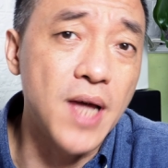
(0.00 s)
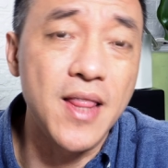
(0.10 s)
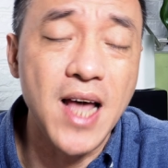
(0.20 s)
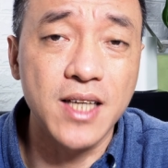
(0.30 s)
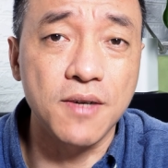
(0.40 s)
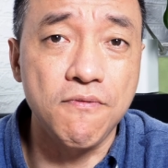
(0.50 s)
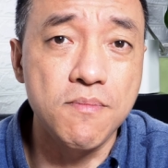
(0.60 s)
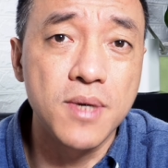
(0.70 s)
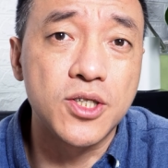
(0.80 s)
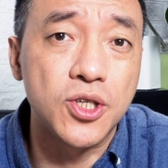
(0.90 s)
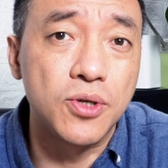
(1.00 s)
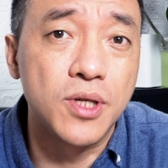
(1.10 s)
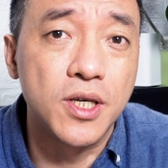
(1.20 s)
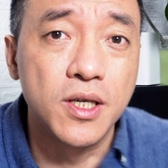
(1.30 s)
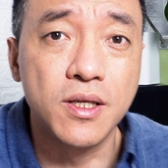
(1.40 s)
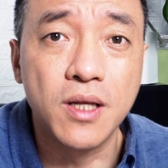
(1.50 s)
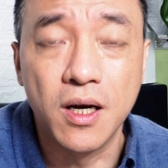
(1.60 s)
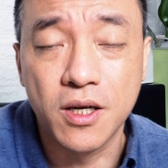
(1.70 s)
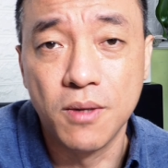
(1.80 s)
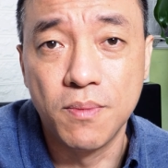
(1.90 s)
essay from my student
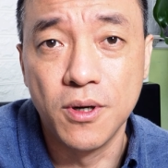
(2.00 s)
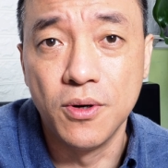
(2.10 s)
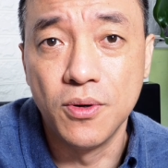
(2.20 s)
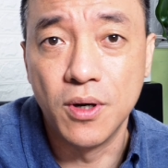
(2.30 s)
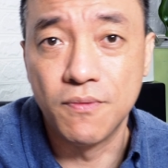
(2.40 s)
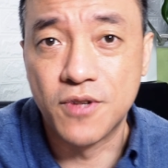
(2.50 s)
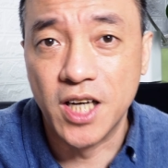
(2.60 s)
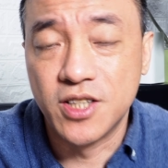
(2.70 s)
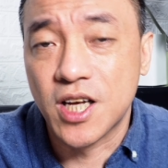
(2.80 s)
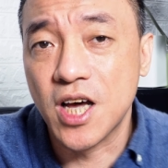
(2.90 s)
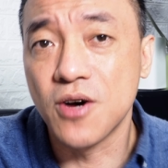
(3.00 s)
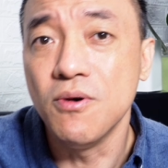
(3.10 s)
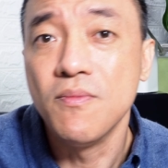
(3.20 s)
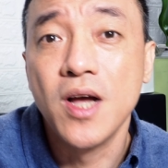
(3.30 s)
a couple of days ago,